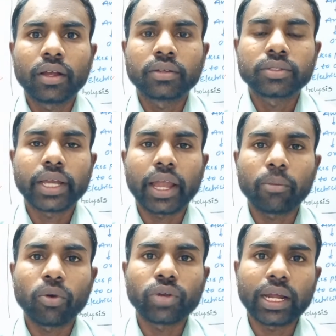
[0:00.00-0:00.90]
say
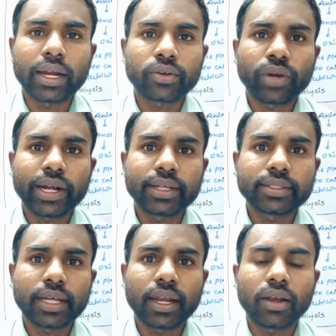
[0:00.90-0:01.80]
about electrolytic
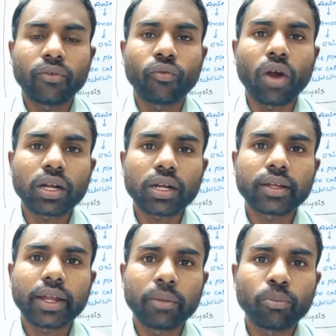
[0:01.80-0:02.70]
cell, what are
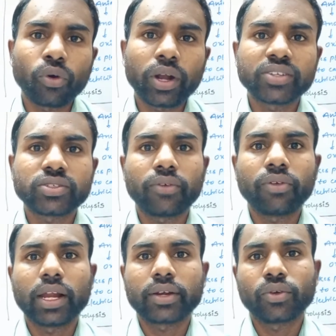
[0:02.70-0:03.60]
the importance of
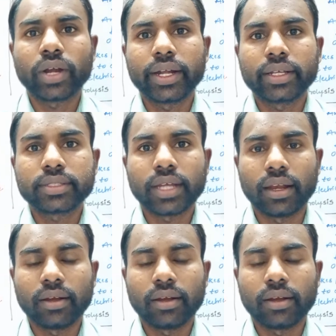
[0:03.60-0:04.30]
electrolytic cell?